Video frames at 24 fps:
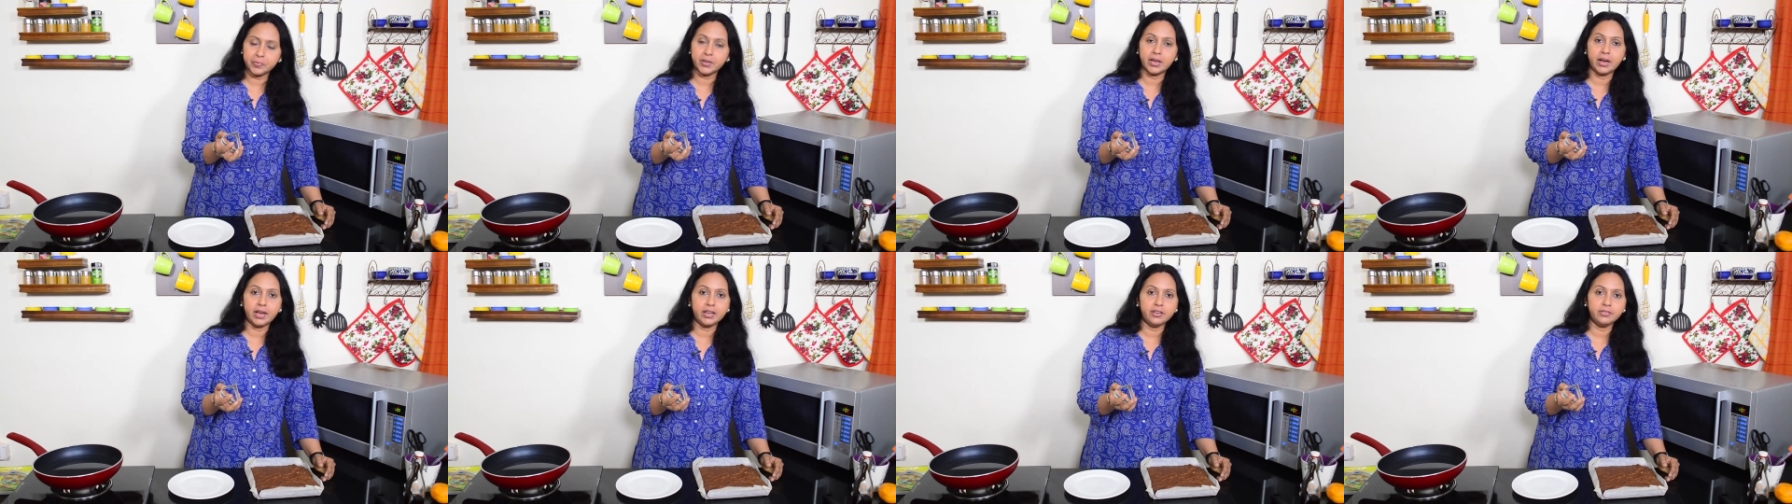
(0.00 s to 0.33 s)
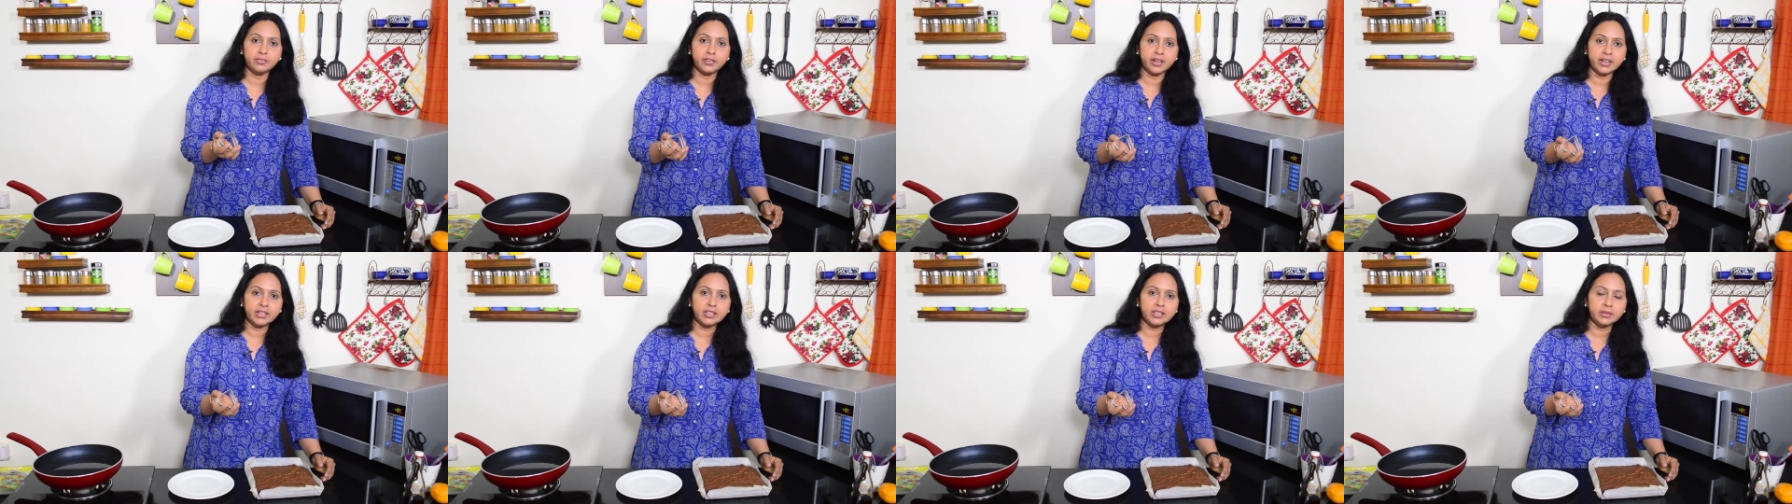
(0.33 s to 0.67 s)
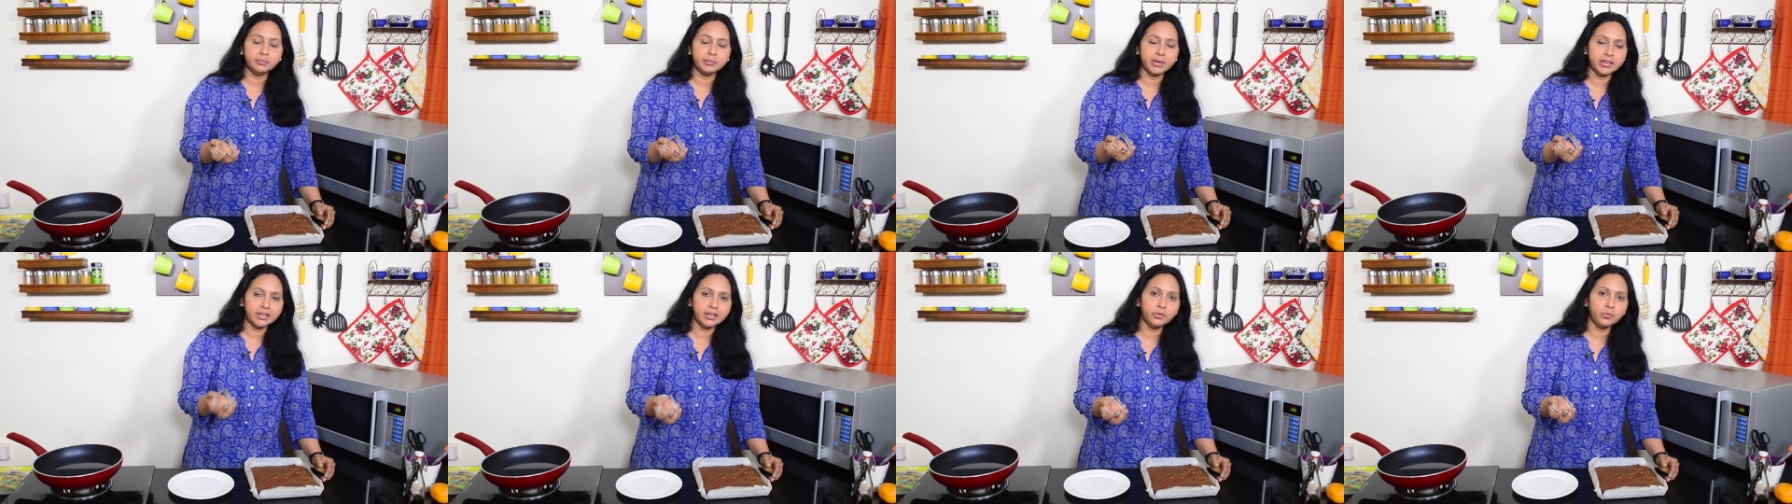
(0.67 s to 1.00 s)
I find the
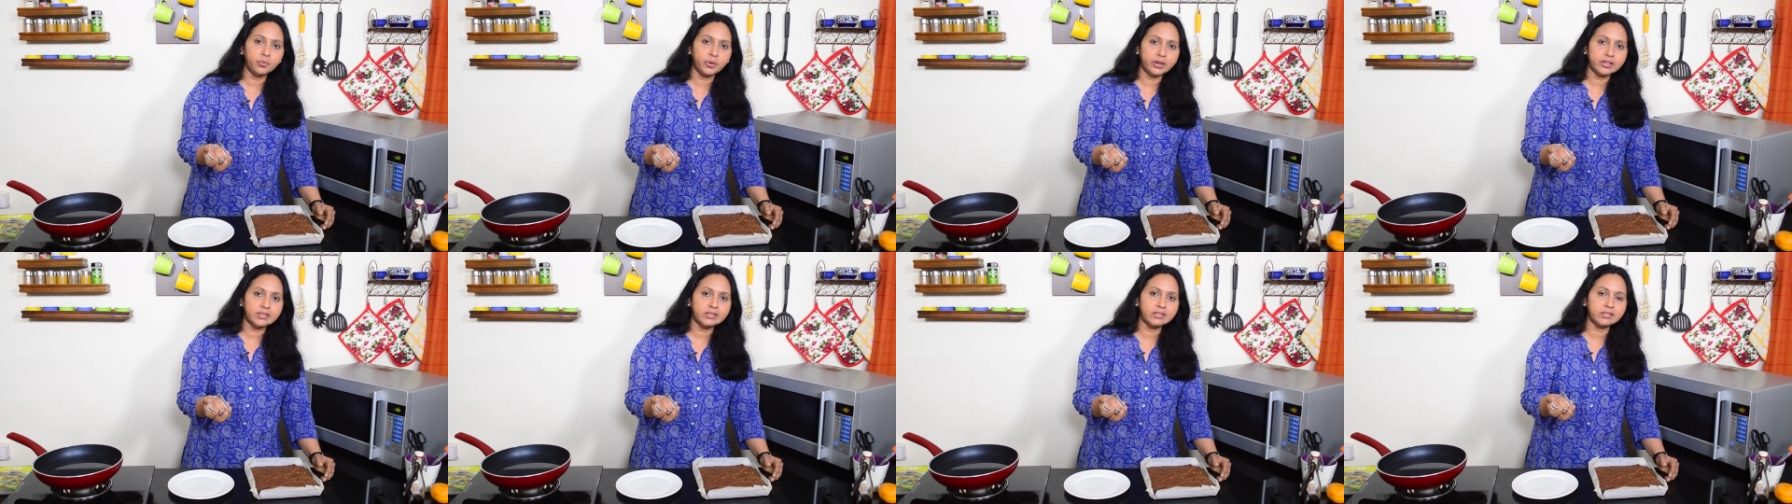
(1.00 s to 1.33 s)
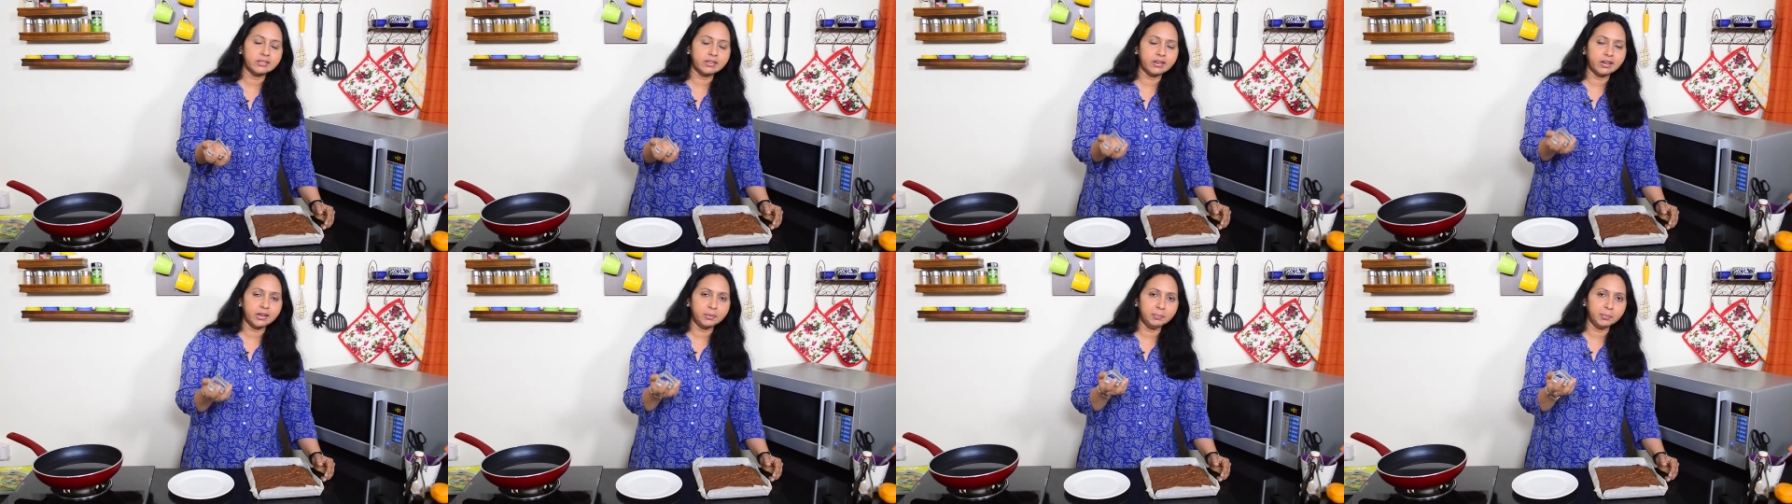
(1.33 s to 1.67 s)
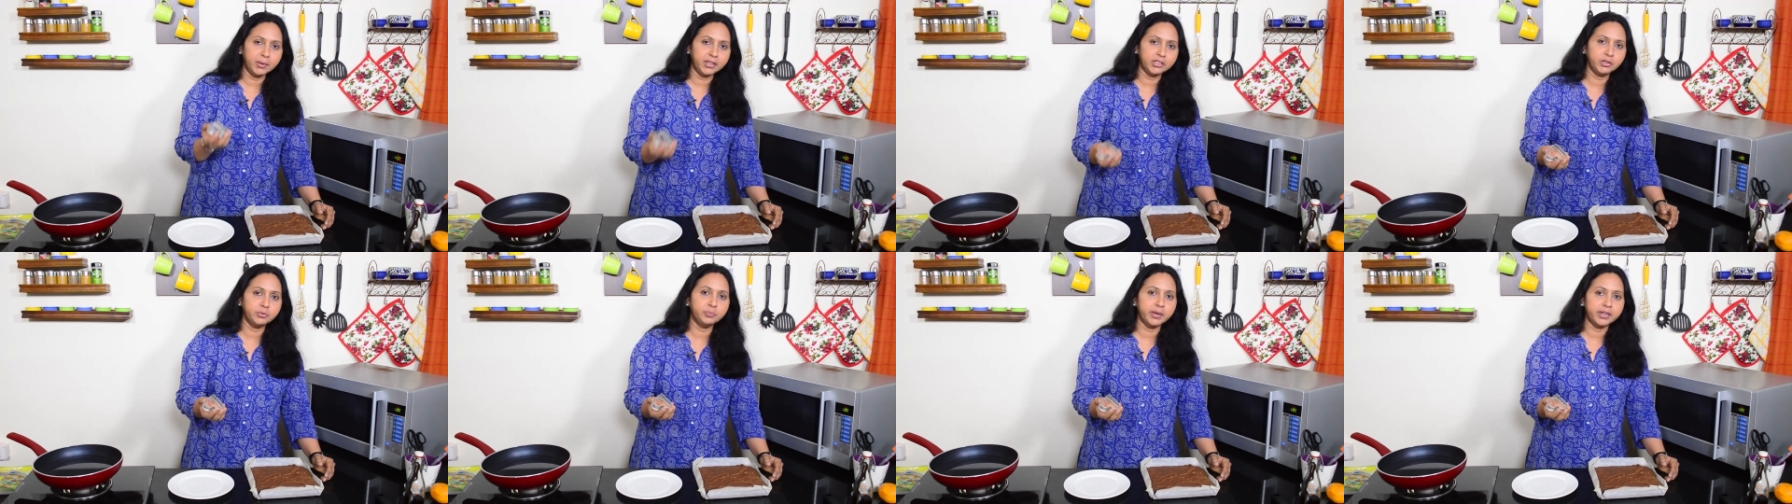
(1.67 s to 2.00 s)
metal ones are
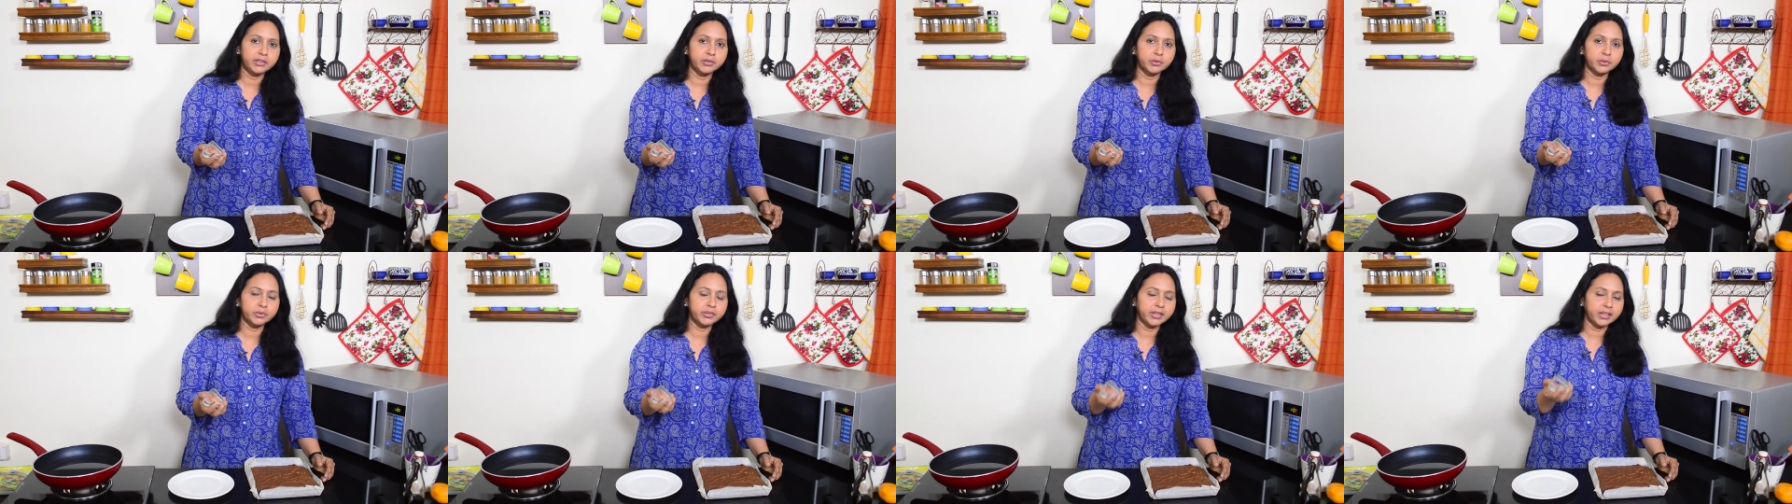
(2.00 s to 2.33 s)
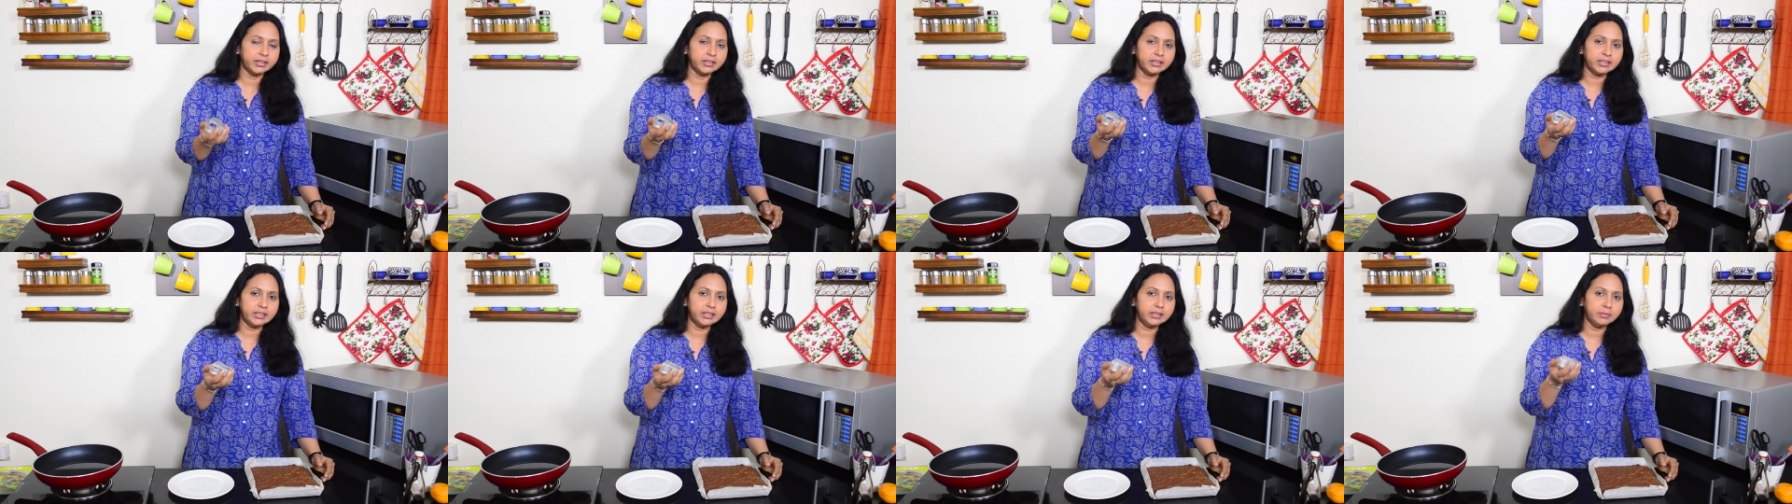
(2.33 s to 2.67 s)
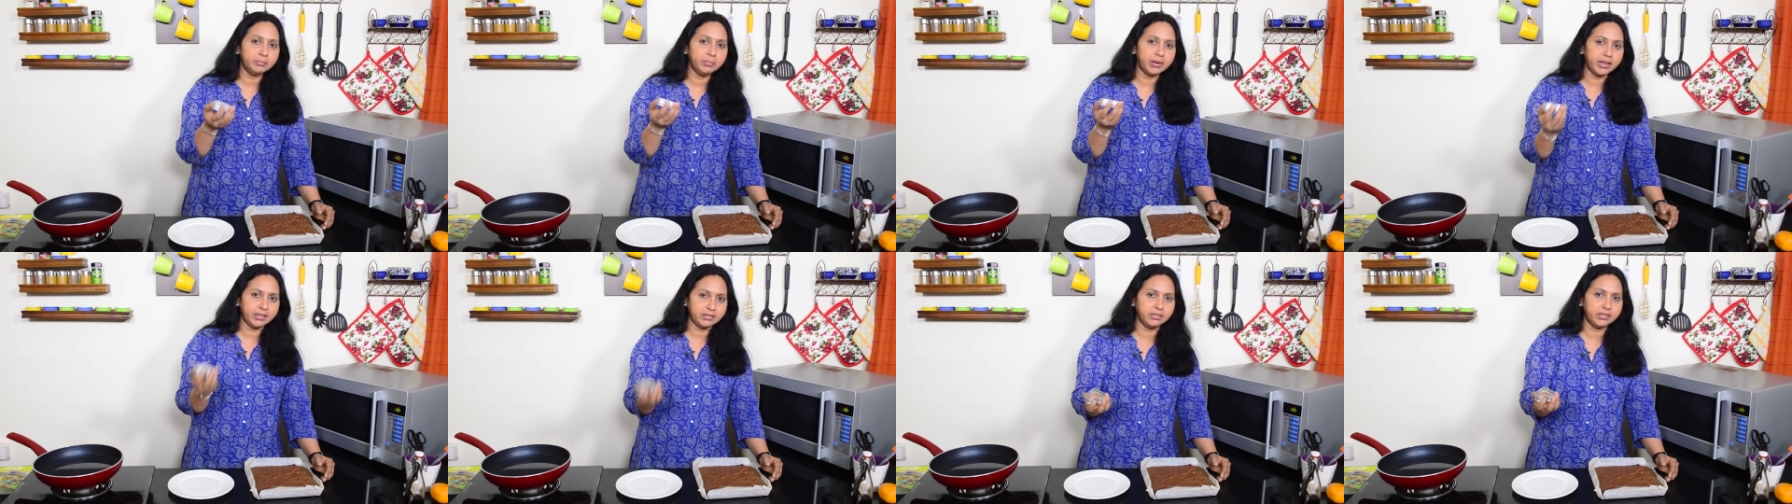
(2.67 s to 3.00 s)
much better than
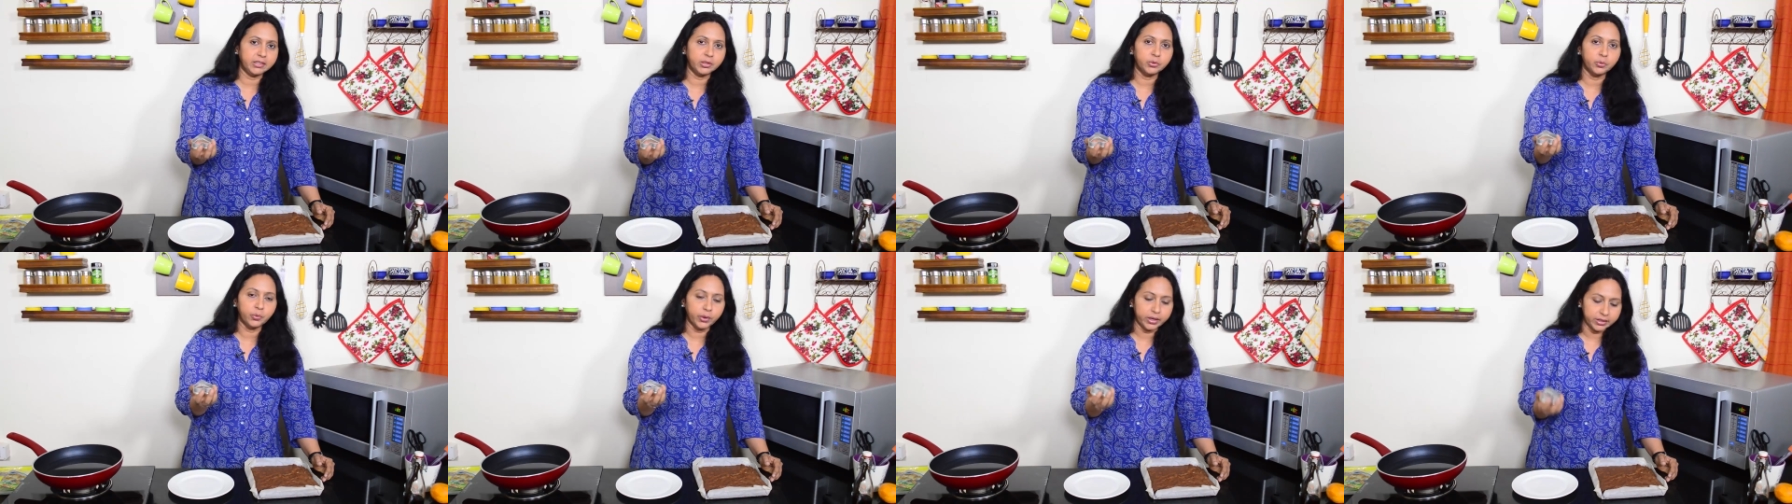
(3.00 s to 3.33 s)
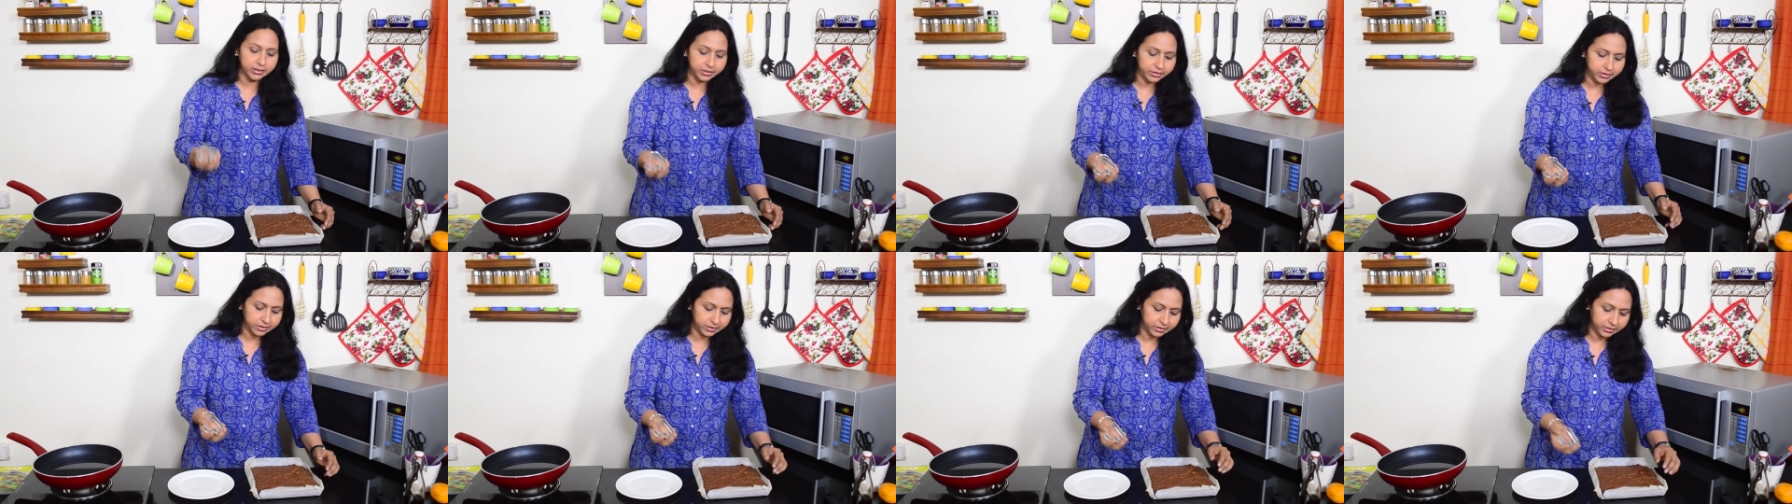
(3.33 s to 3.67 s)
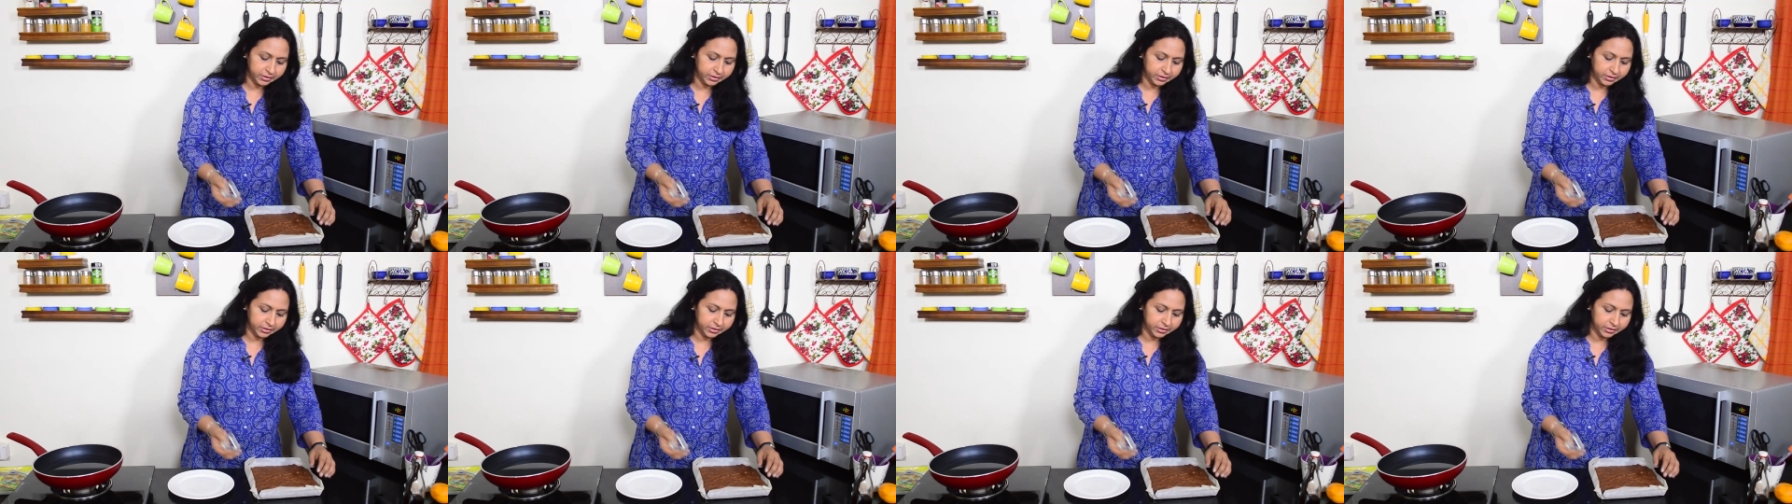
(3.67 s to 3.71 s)
the plastic ones.